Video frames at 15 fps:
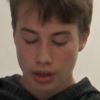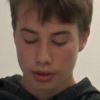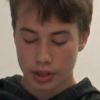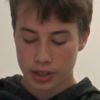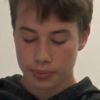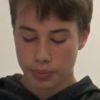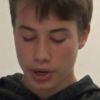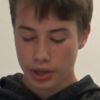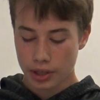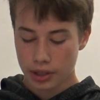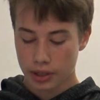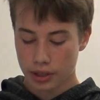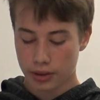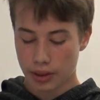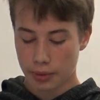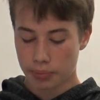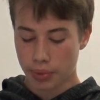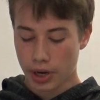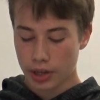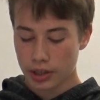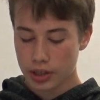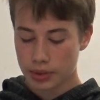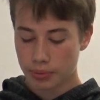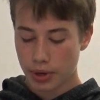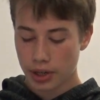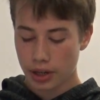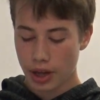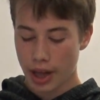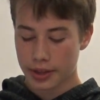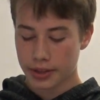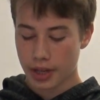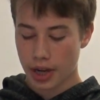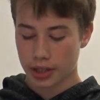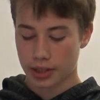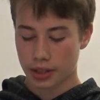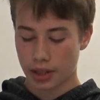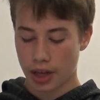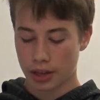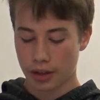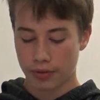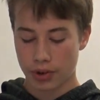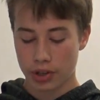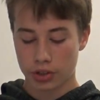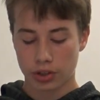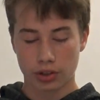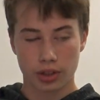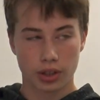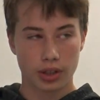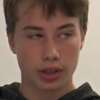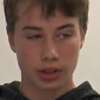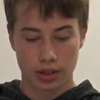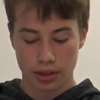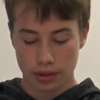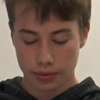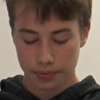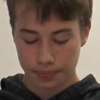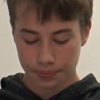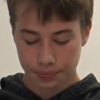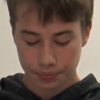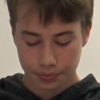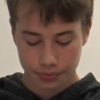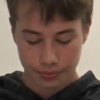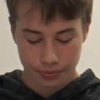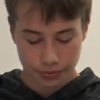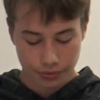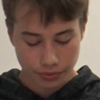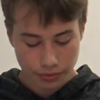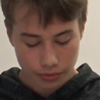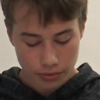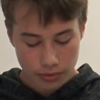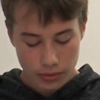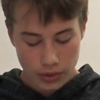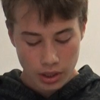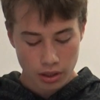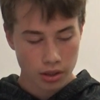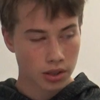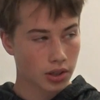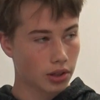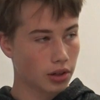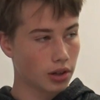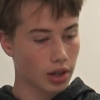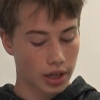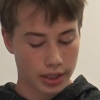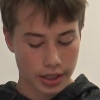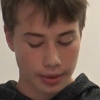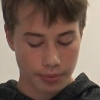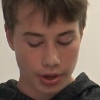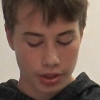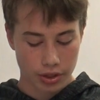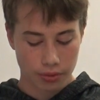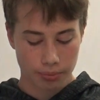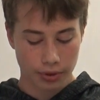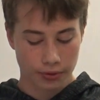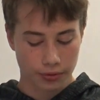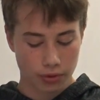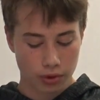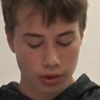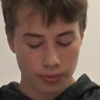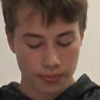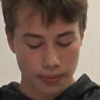the pirate spider attacks it and eventually eats it. So, as I mentioned before,